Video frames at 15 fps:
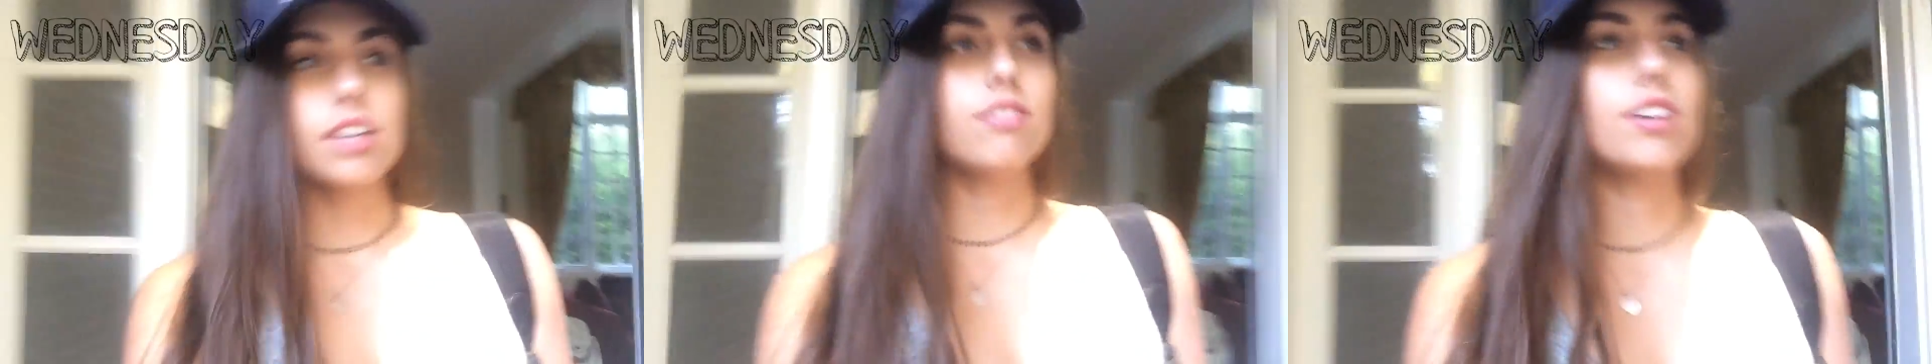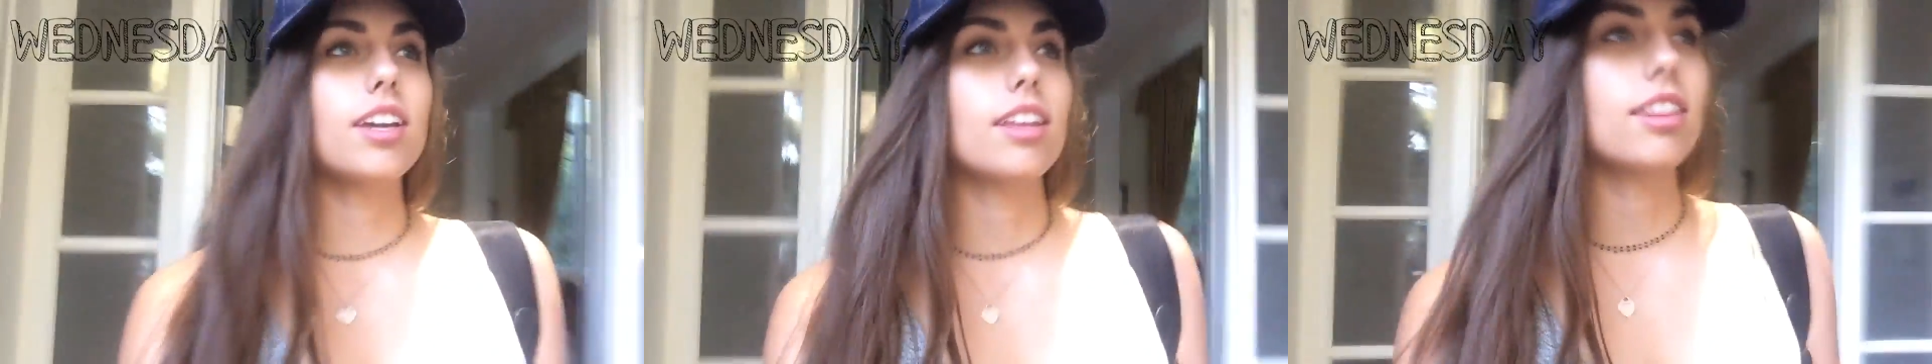
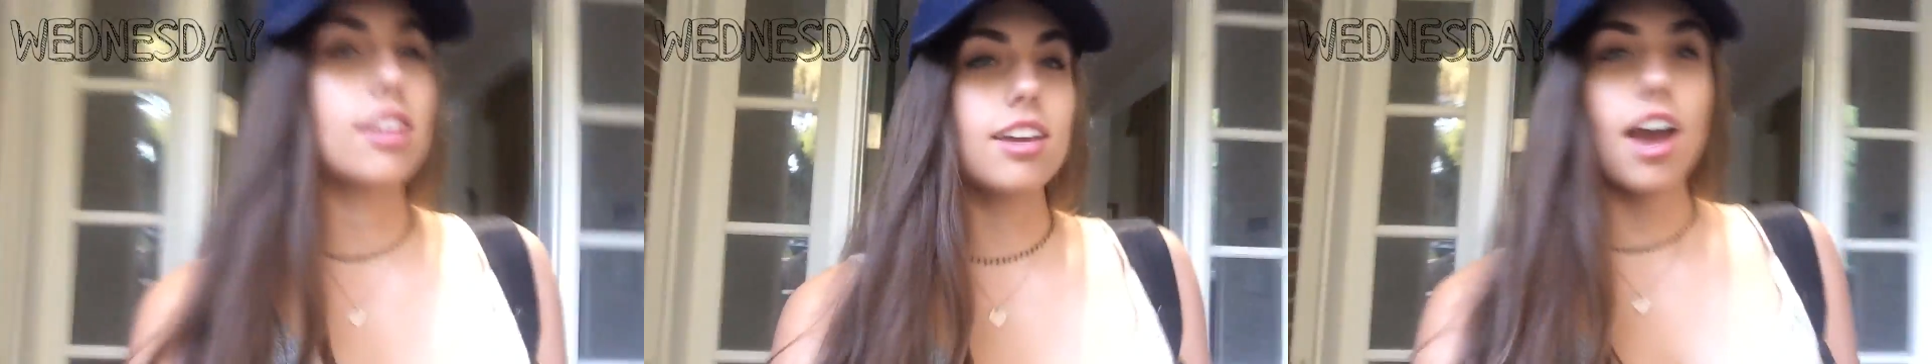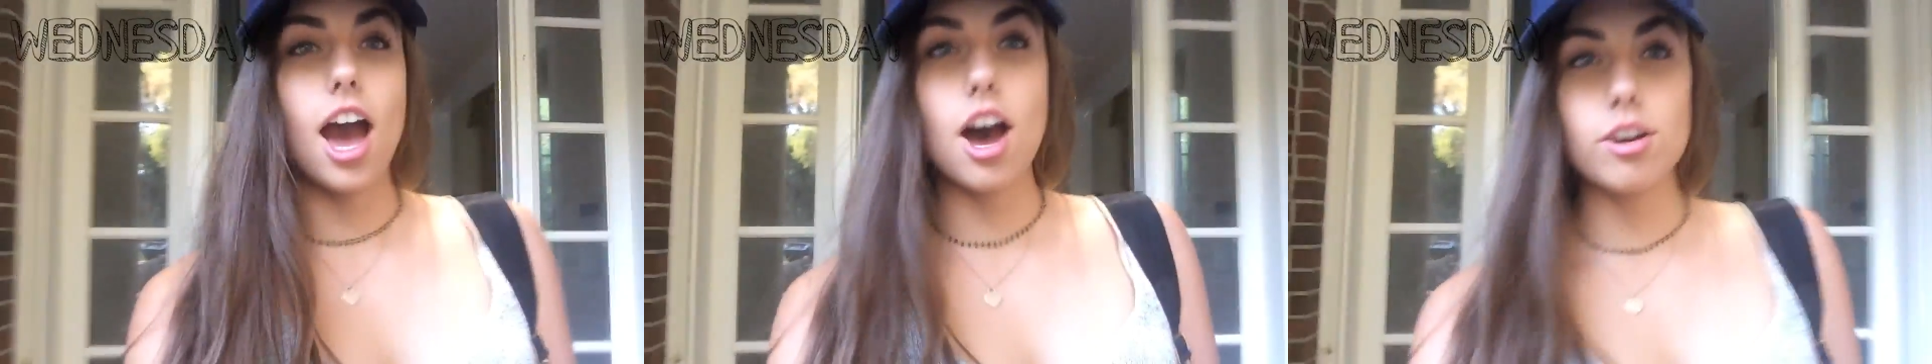Leaving
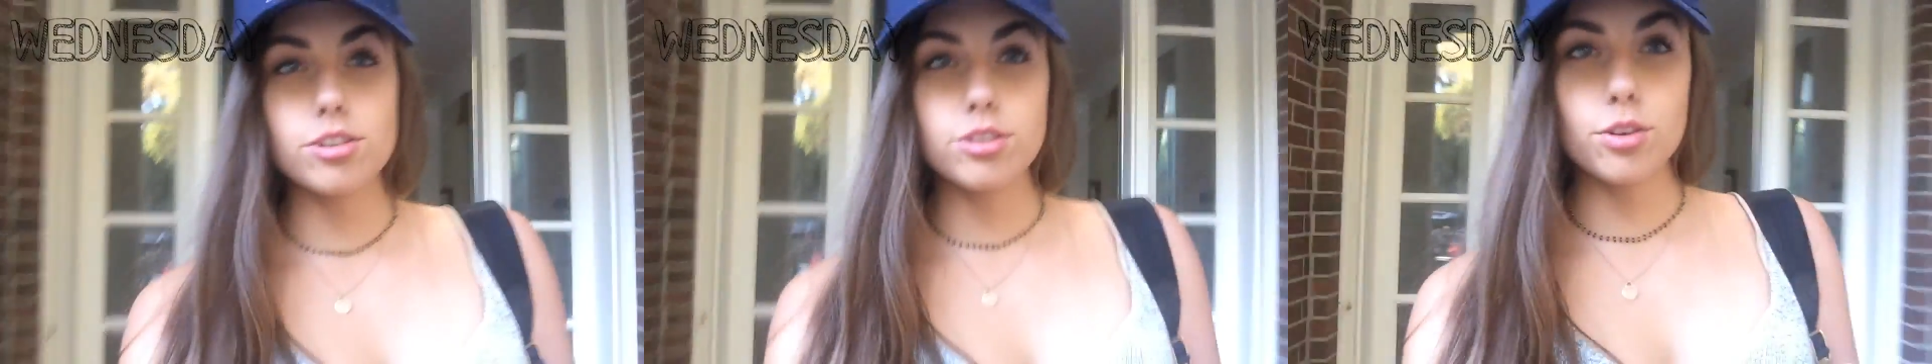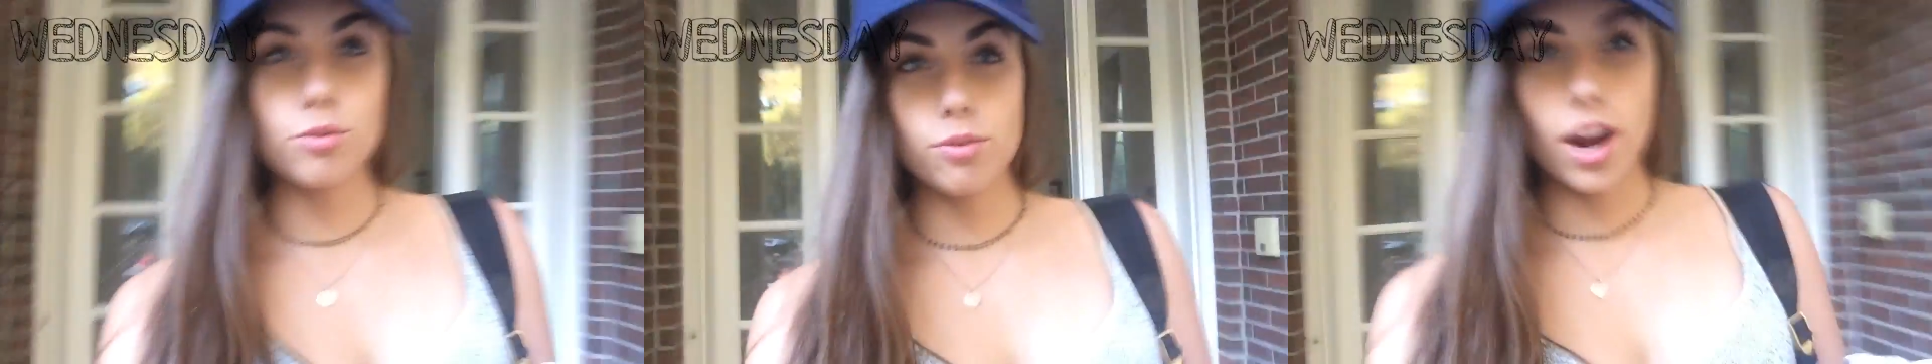the
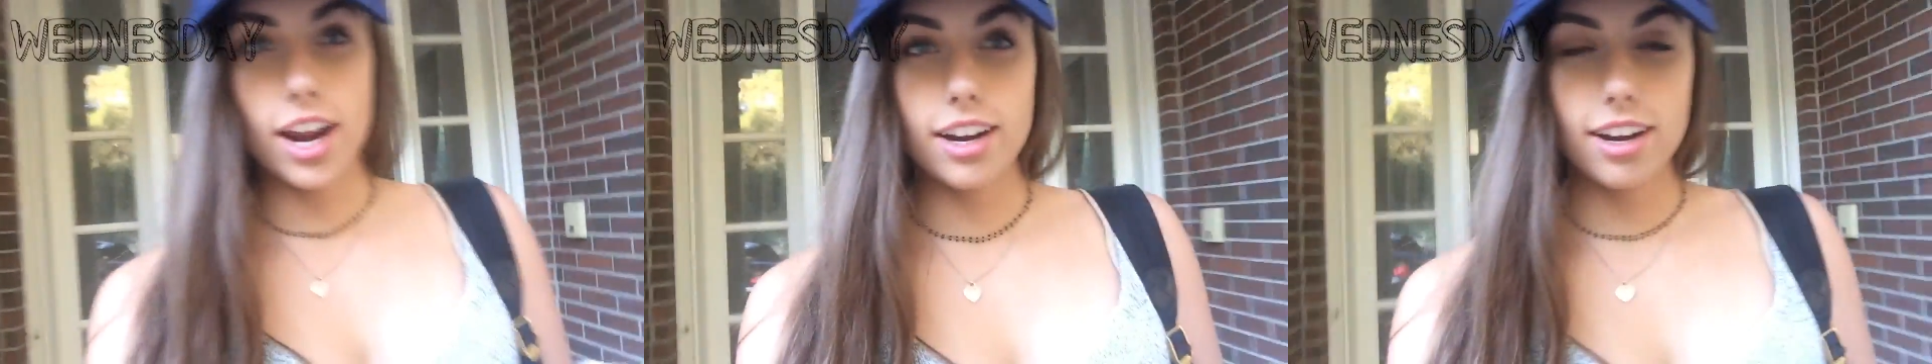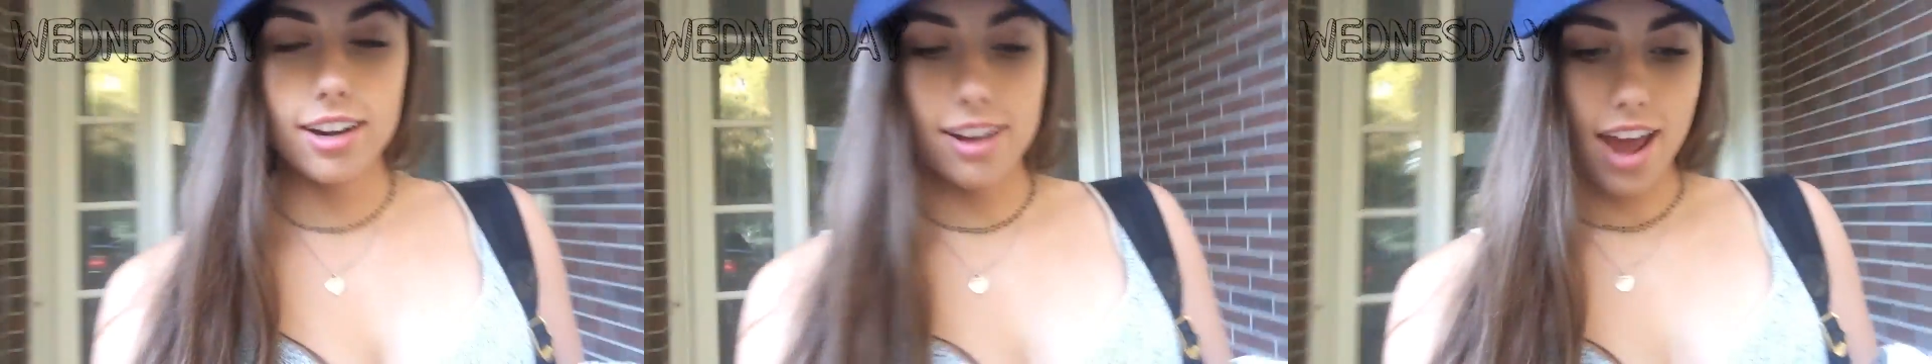house right